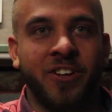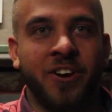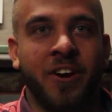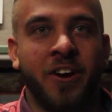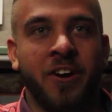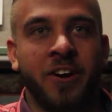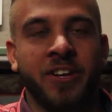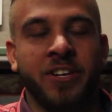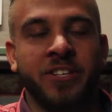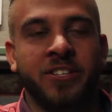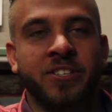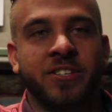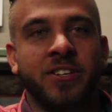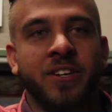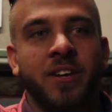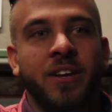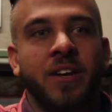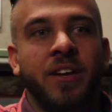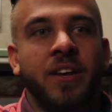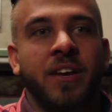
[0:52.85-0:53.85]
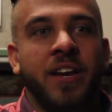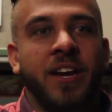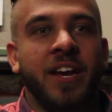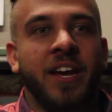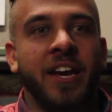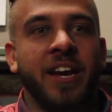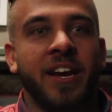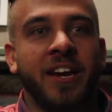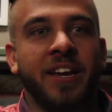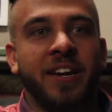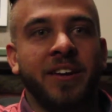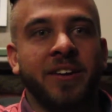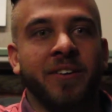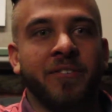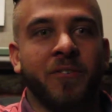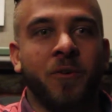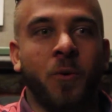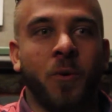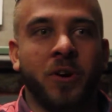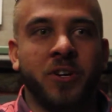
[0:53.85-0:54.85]
the artists, and
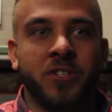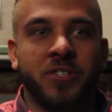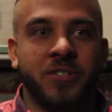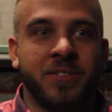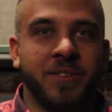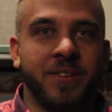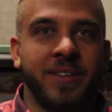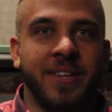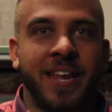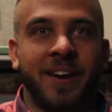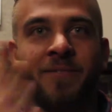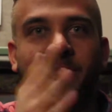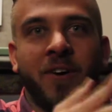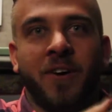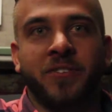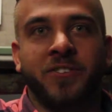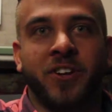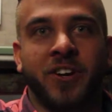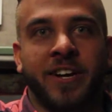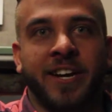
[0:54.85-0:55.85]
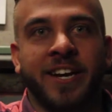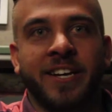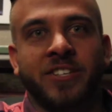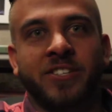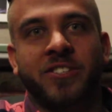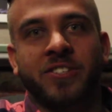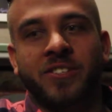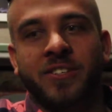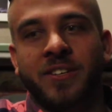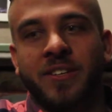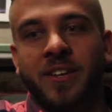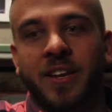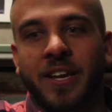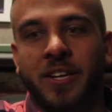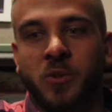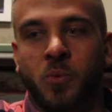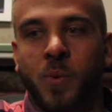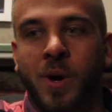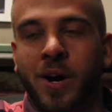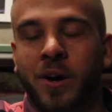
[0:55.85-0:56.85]
of course that involves our guests
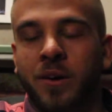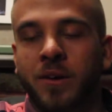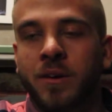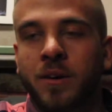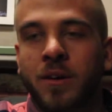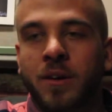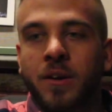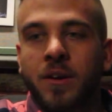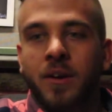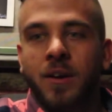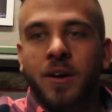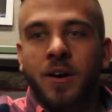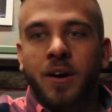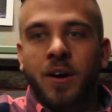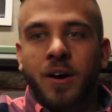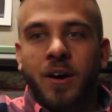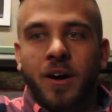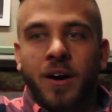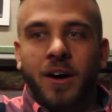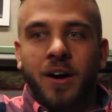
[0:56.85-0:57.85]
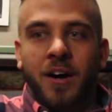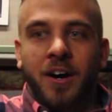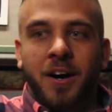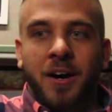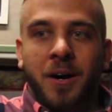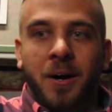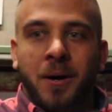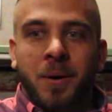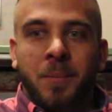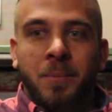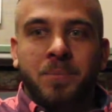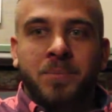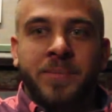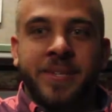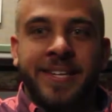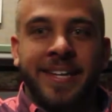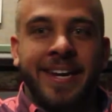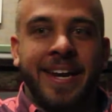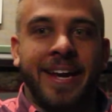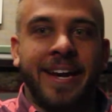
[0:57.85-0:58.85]
as well.
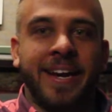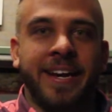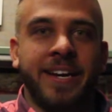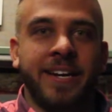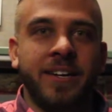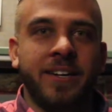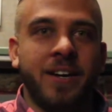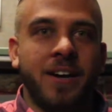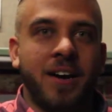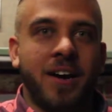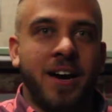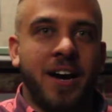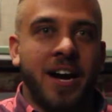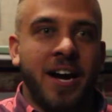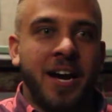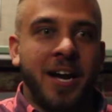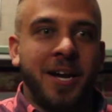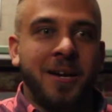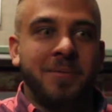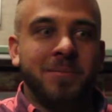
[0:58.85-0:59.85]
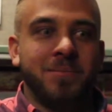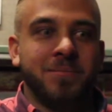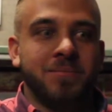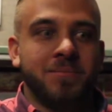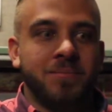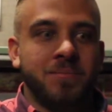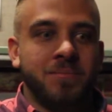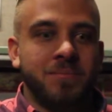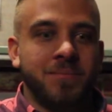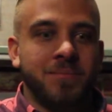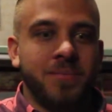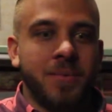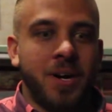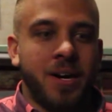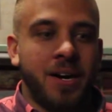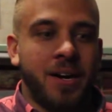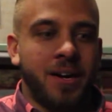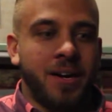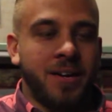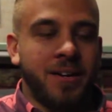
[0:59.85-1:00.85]
Today I'm
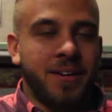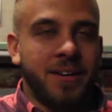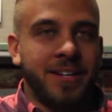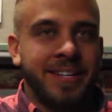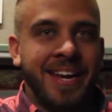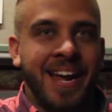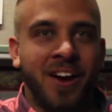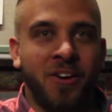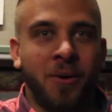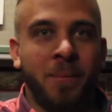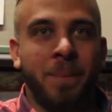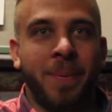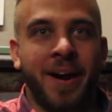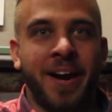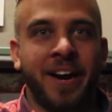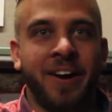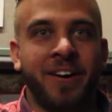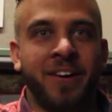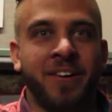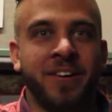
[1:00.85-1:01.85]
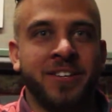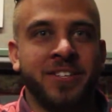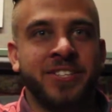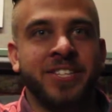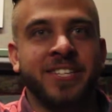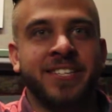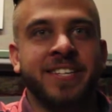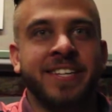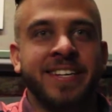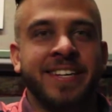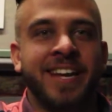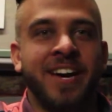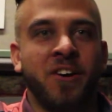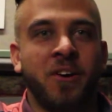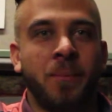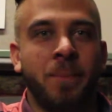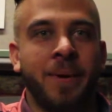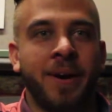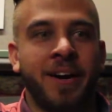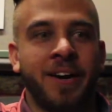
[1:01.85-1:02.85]
a talent buyer, assistant
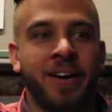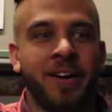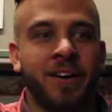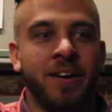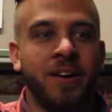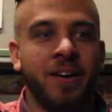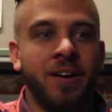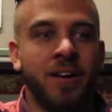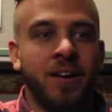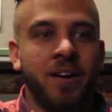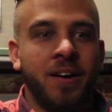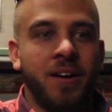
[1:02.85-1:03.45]
talent buyer,